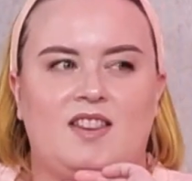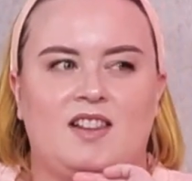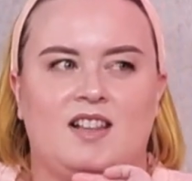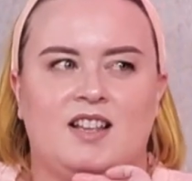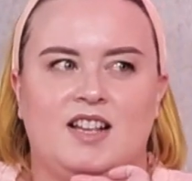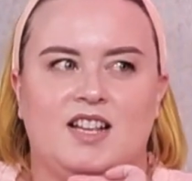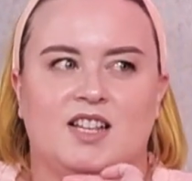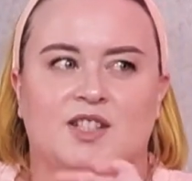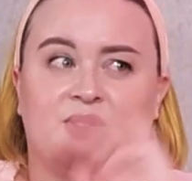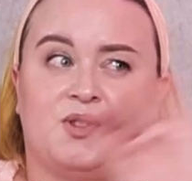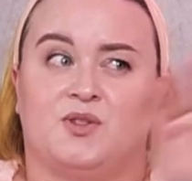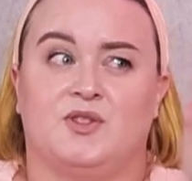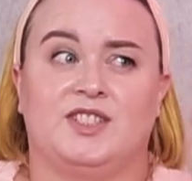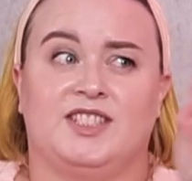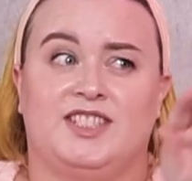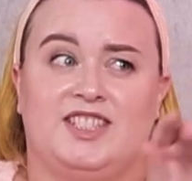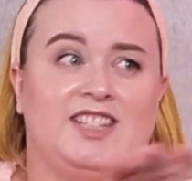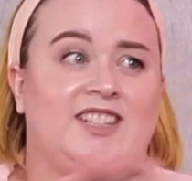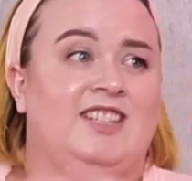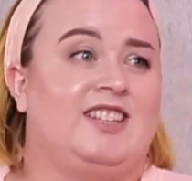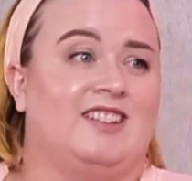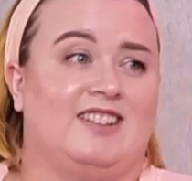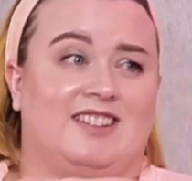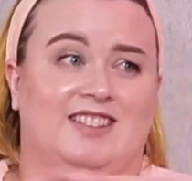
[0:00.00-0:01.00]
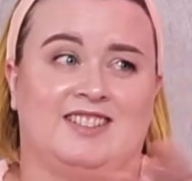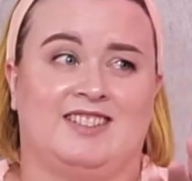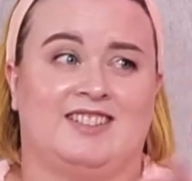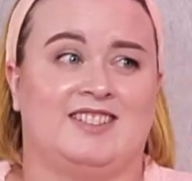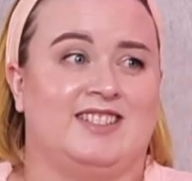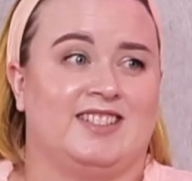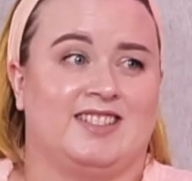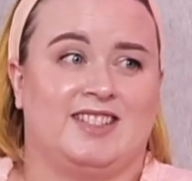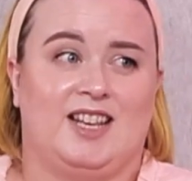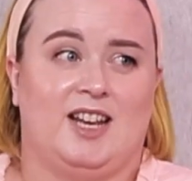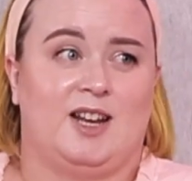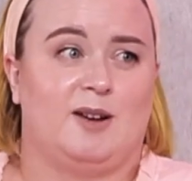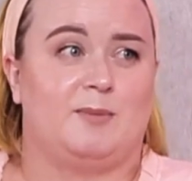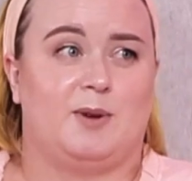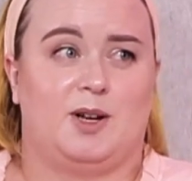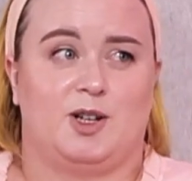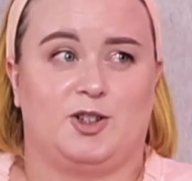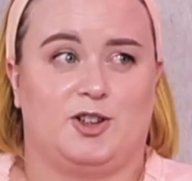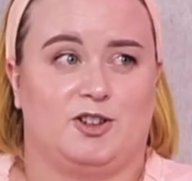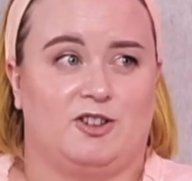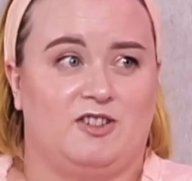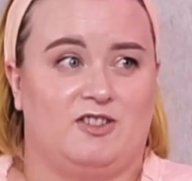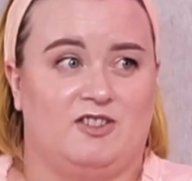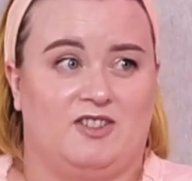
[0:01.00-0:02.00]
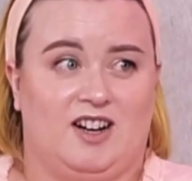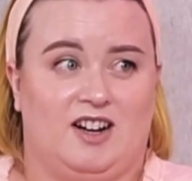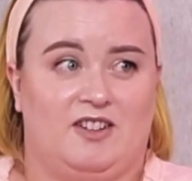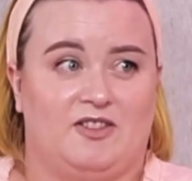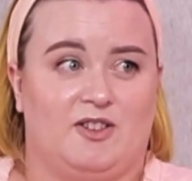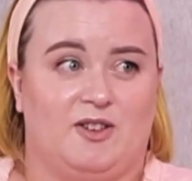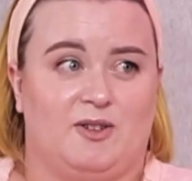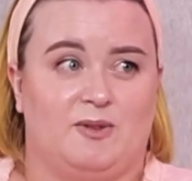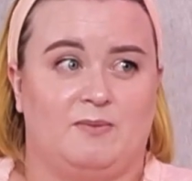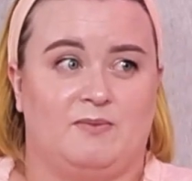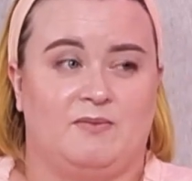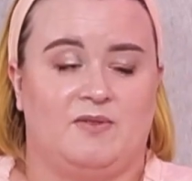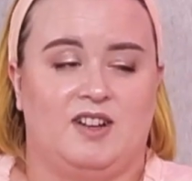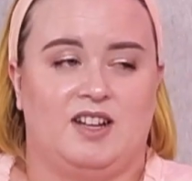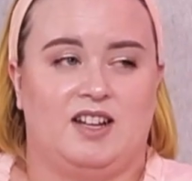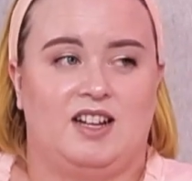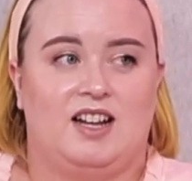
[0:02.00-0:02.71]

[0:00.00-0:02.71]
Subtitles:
It's ridiculous to scaremonger around them.